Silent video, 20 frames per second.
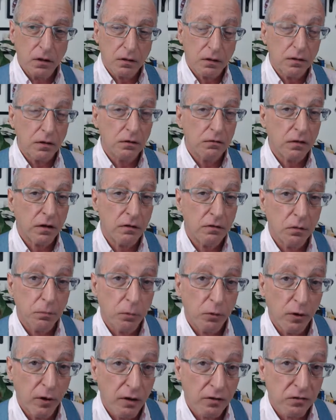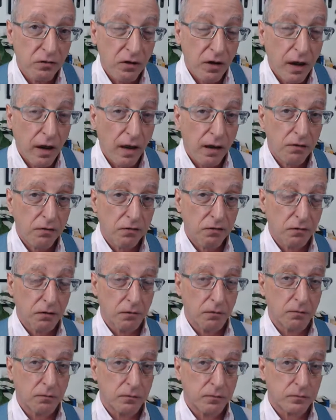things like
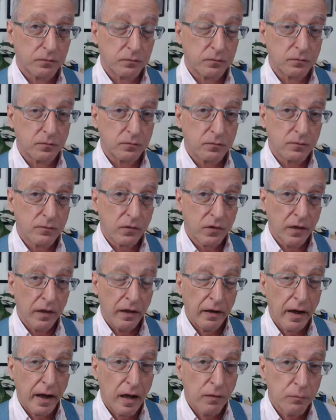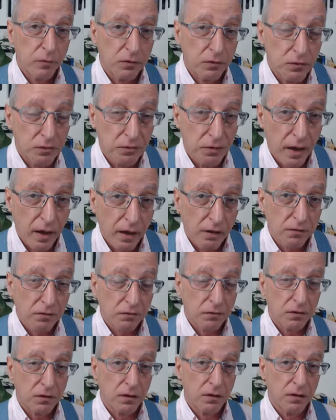depreciation and
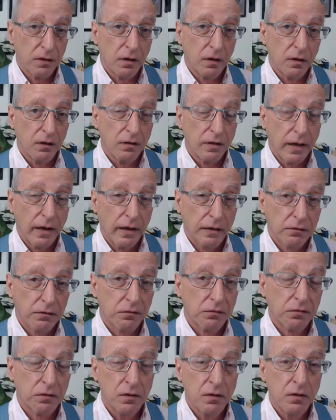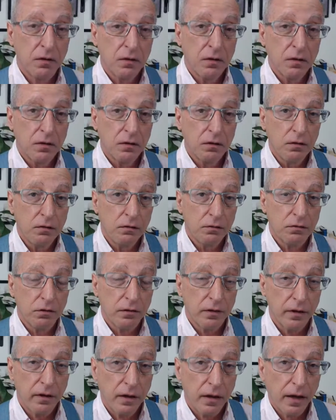amortization, and that's so
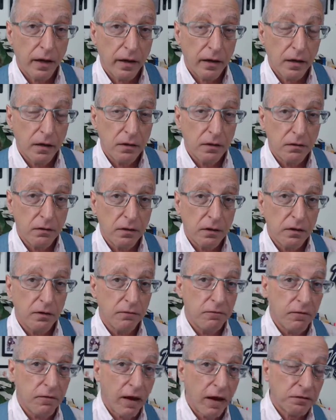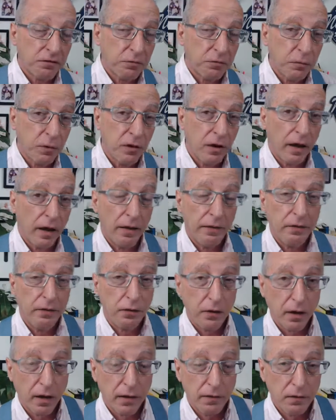they get the investment and
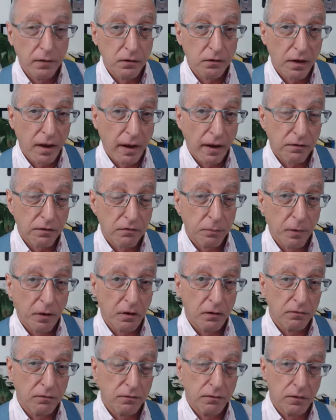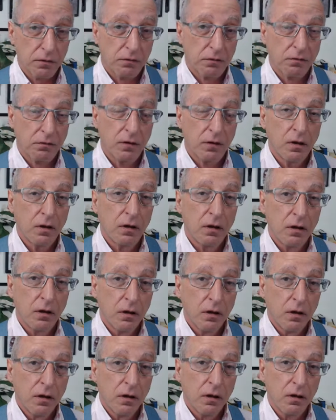they're getting the tax benefits.
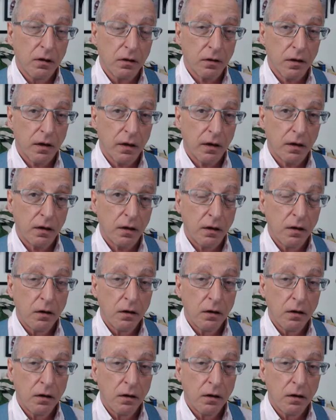Okay.